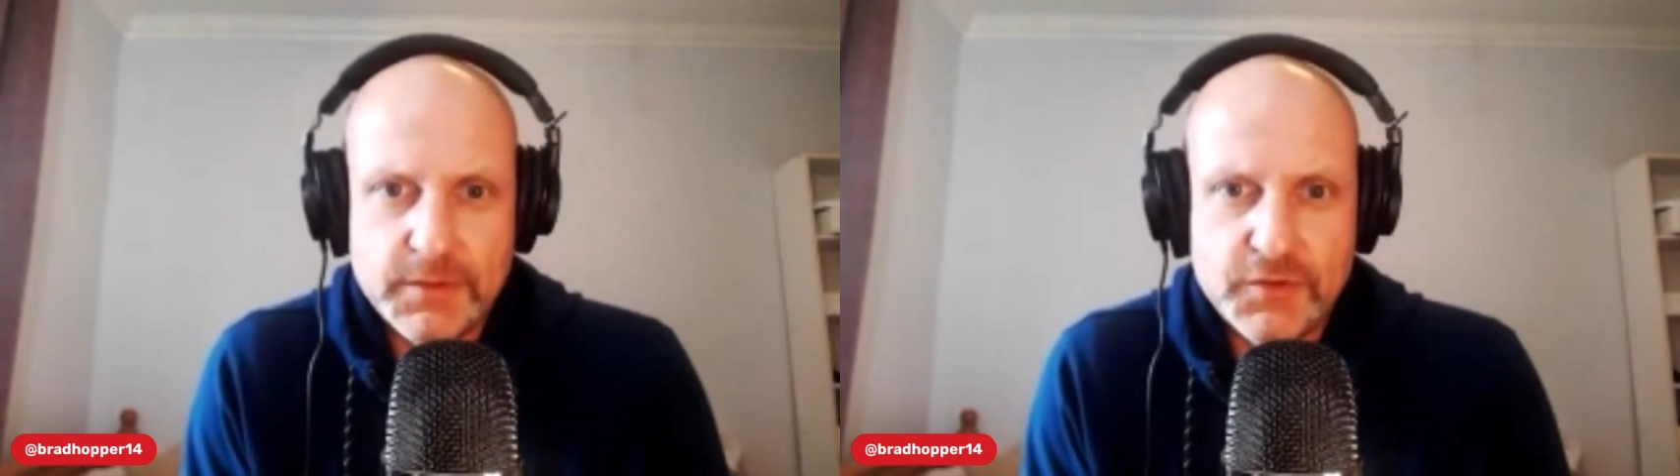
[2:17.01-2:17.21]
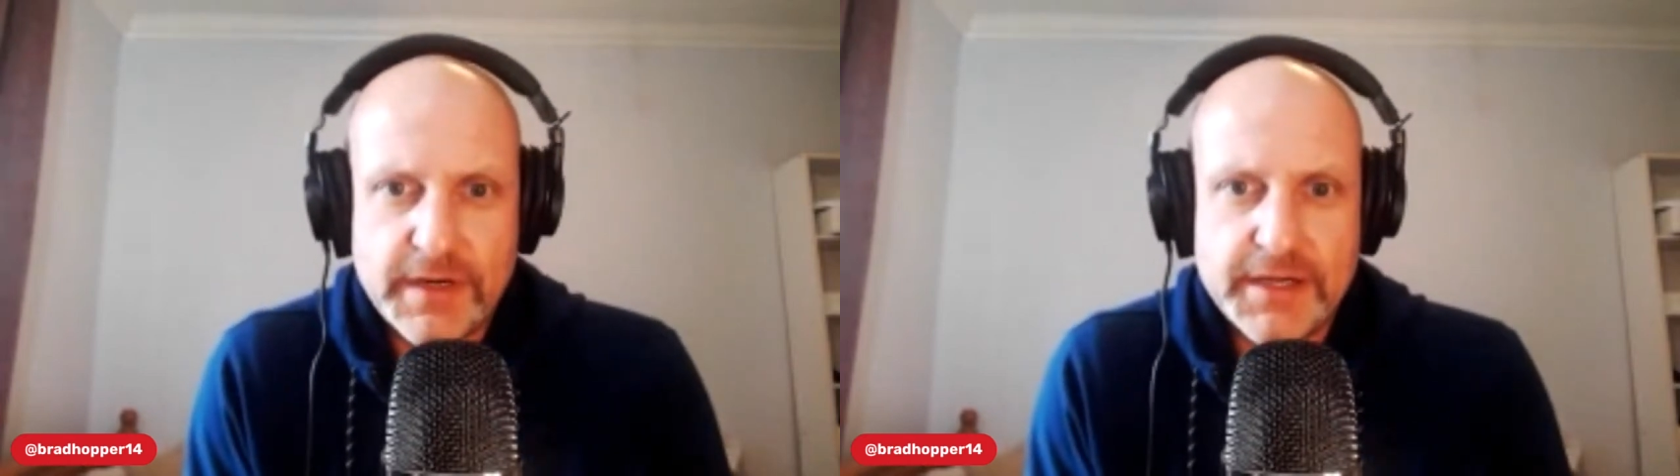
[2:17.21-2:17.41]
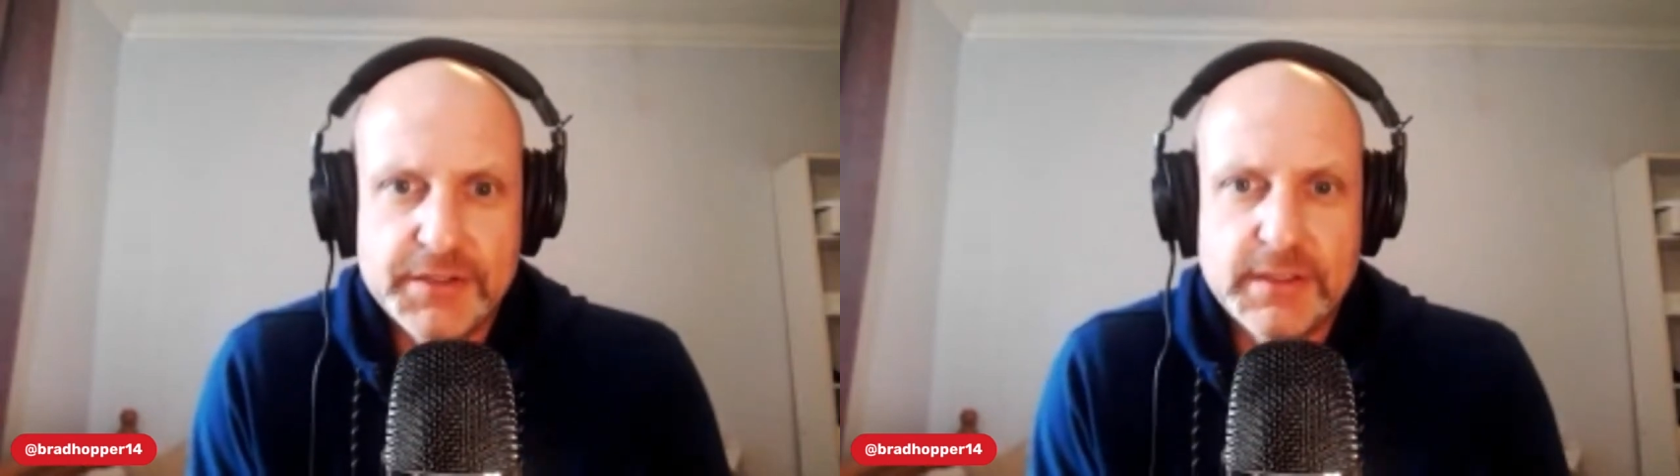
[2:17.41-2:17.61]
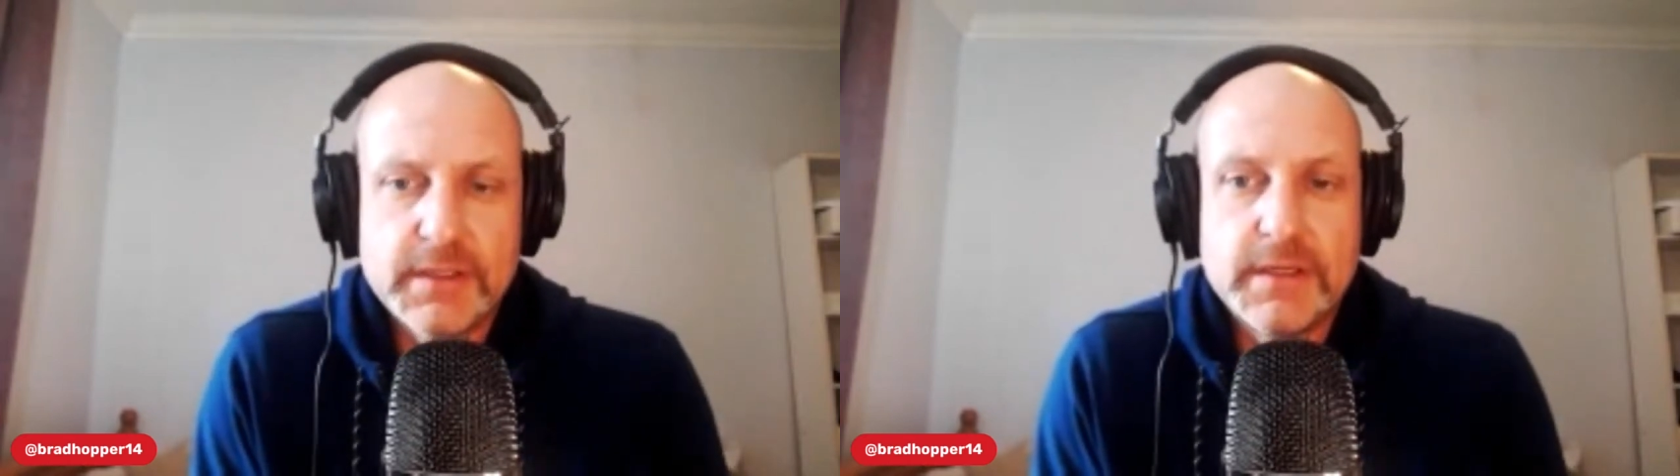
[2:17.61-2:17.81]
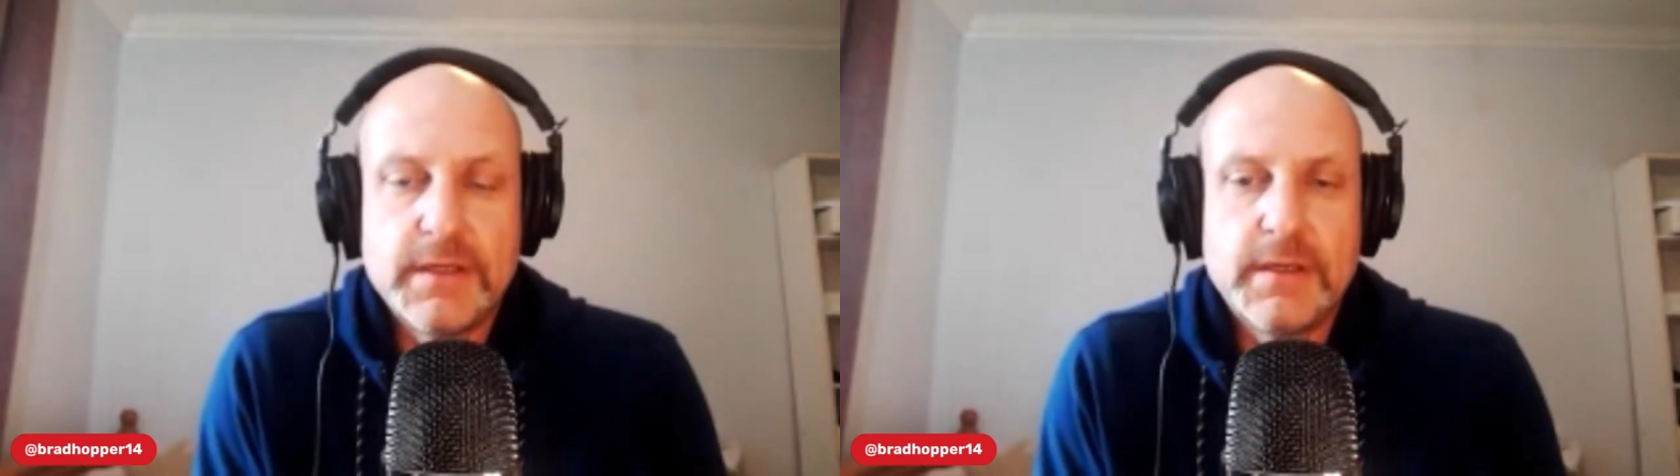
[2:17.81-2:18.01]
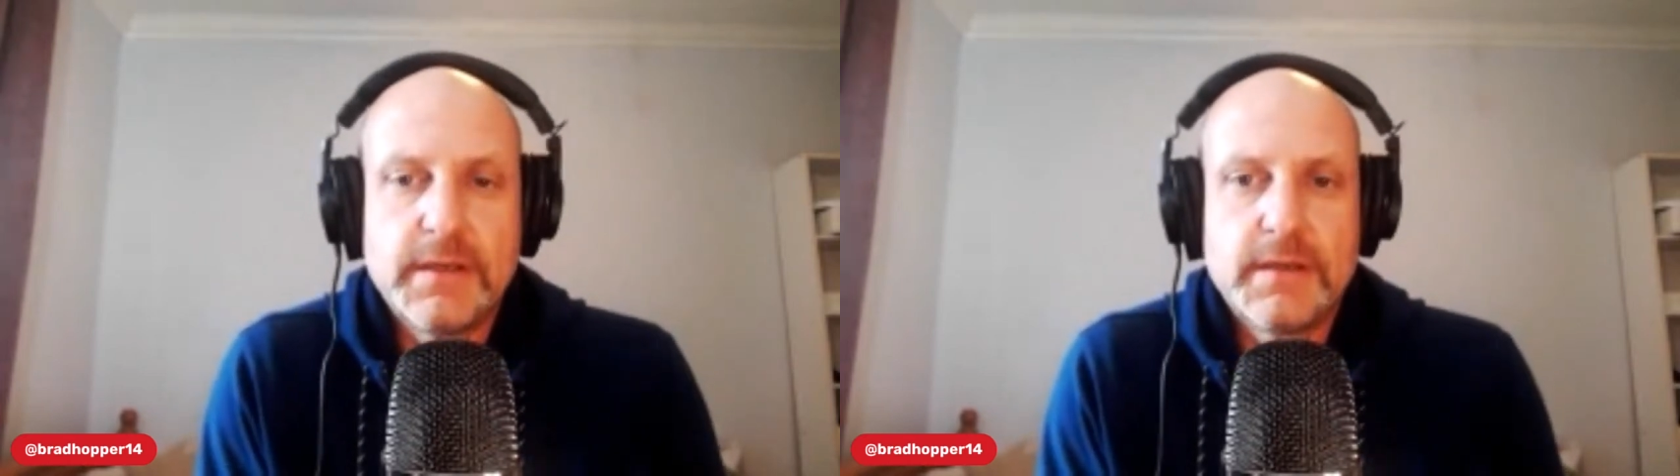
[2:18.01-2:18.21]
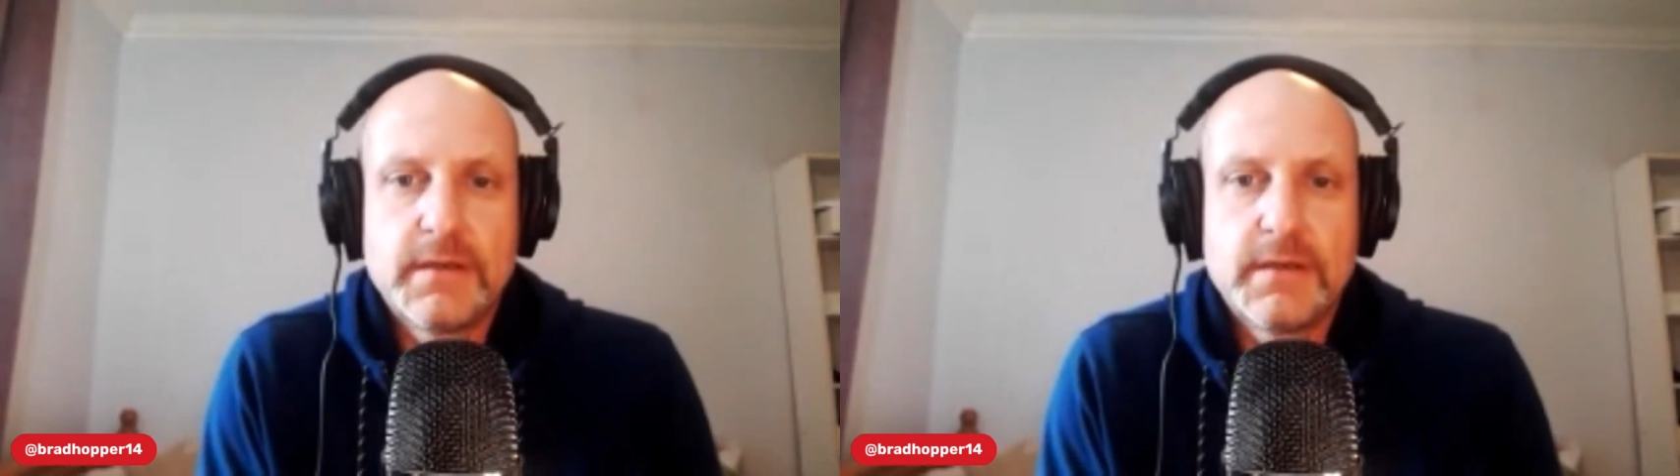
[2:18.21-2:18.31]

tragically